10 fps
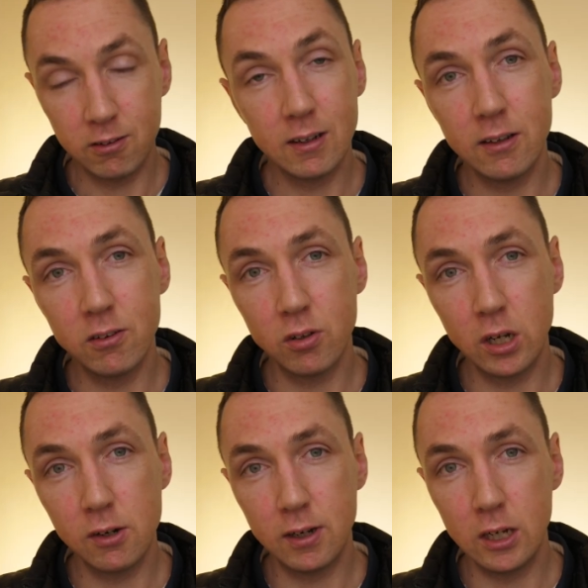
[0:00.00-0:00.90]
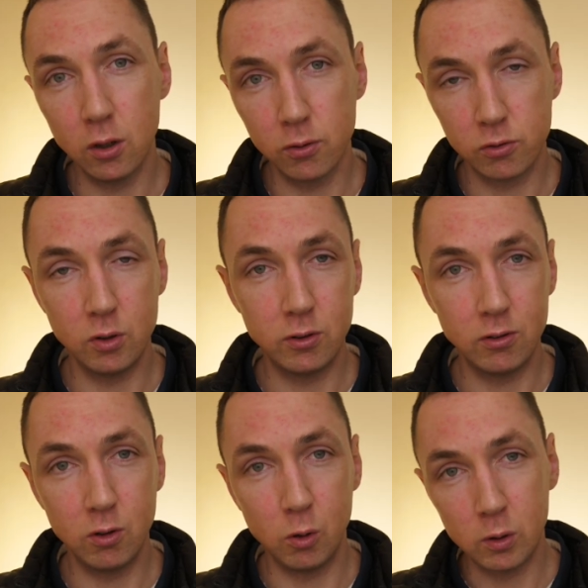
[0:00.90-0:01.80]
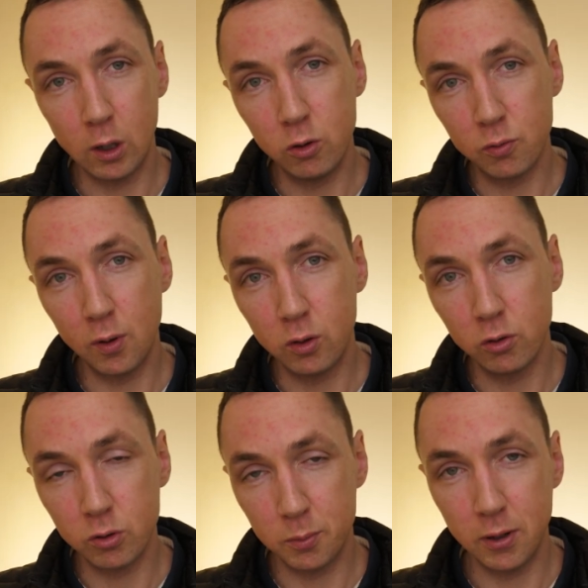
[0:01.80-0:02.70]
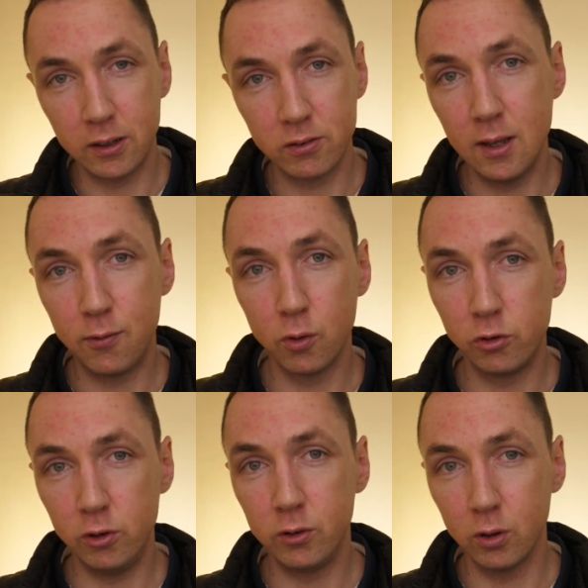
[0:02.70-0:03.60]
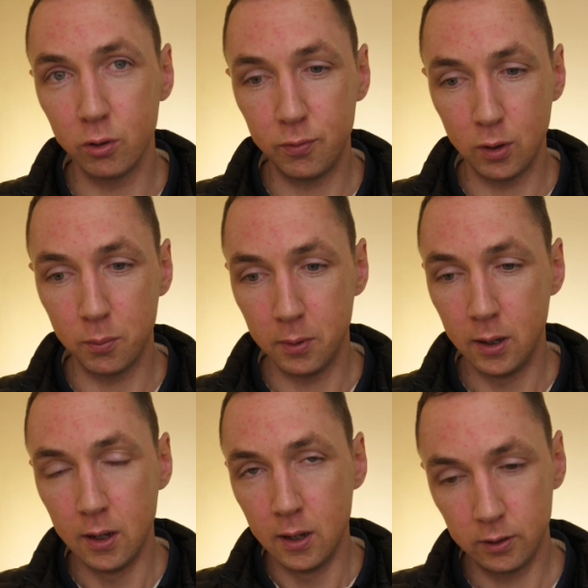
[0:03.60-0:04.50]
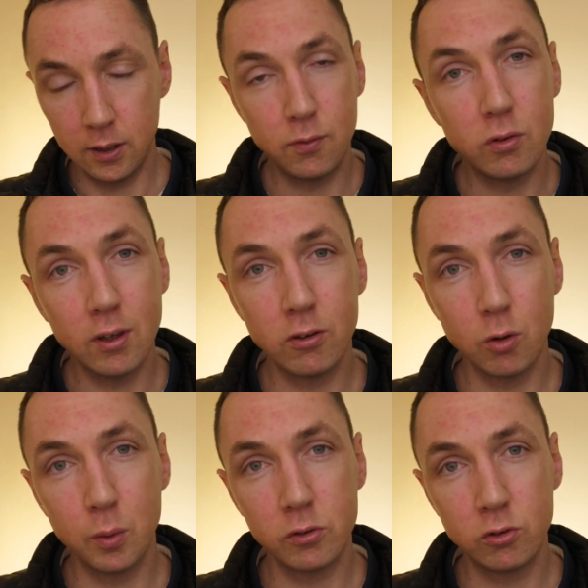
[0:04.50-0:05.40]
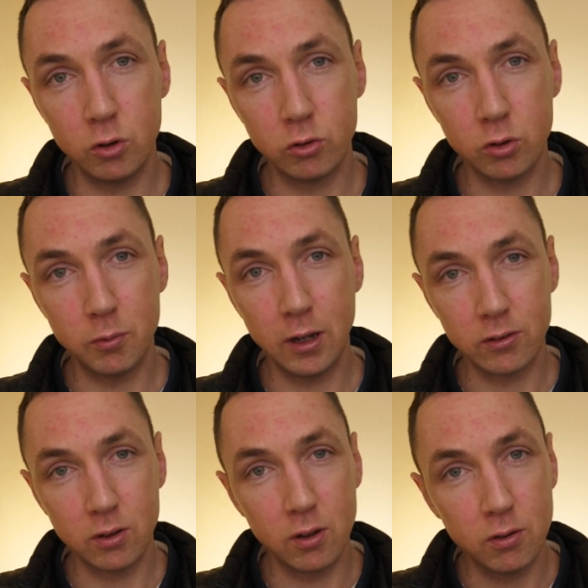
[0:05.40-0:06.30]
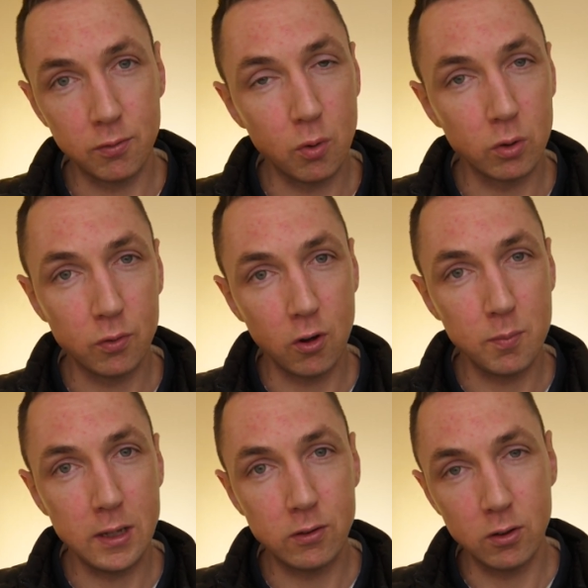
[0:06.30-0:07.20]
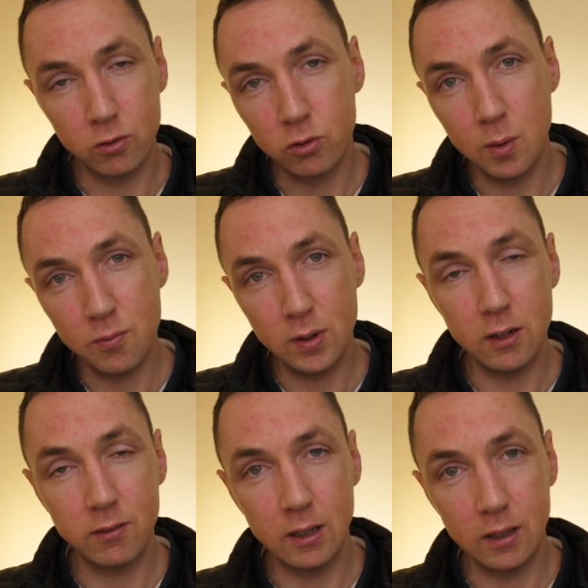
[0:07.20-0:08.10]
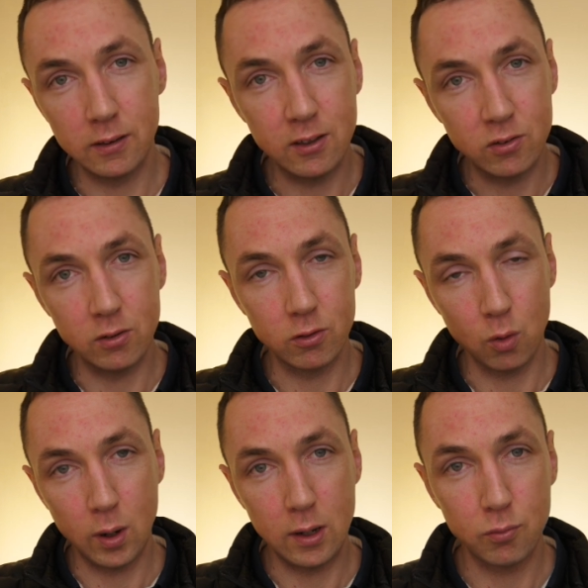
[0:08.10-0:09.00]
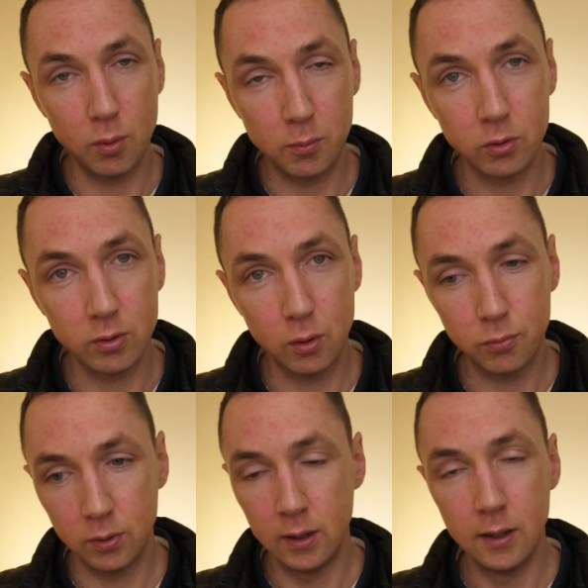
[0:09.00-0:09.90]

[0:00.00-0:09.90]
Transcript: This lens is only really not suited to close focus subjects if you're shooting on film. If you tend to always shoot subjects at 4 to 5 meters to infinity distance away from yourself,